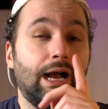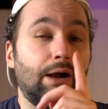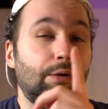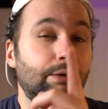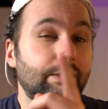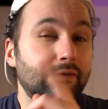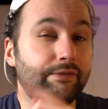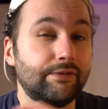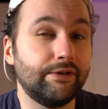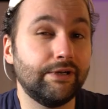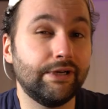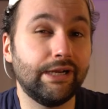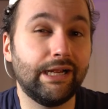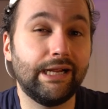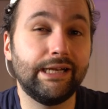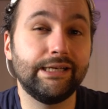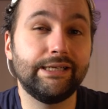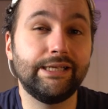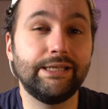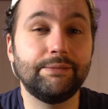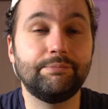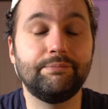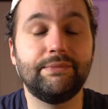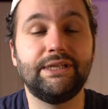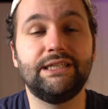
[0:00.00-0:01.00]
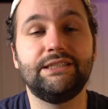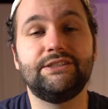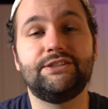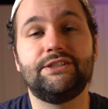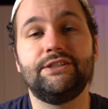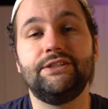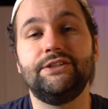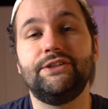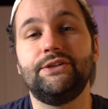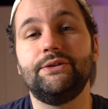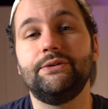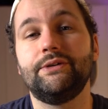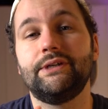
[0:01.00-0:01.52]
However, I did
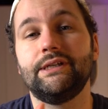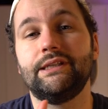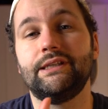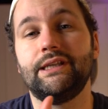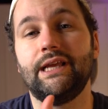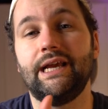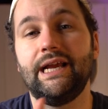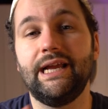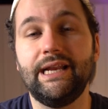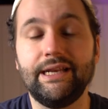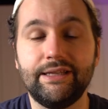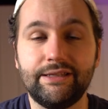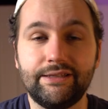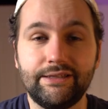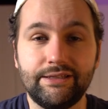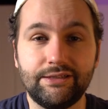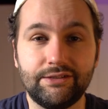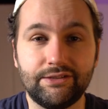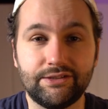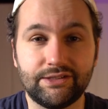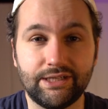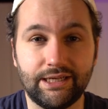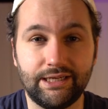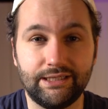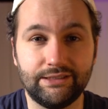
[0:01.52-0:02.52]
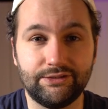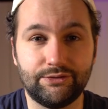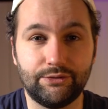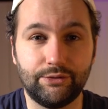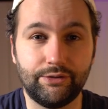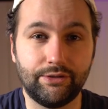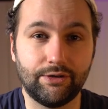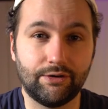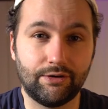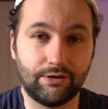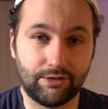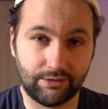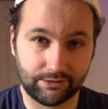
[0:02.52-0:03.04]
mention you can edit the design to
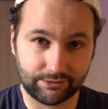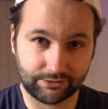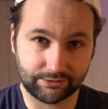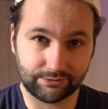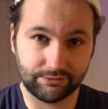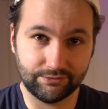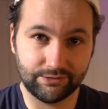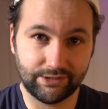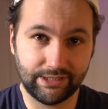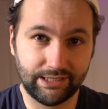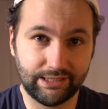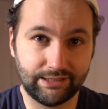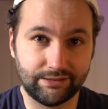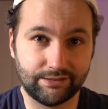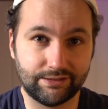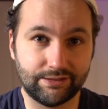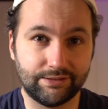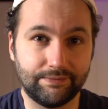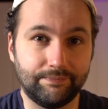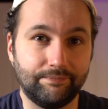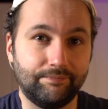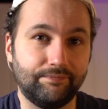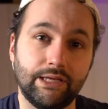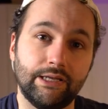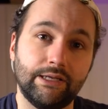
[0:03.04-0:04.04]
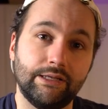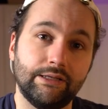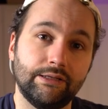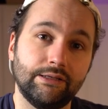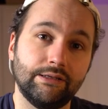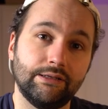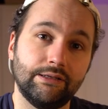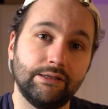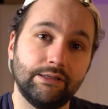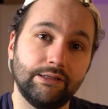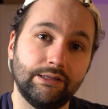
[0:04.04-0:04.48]
your heart's content and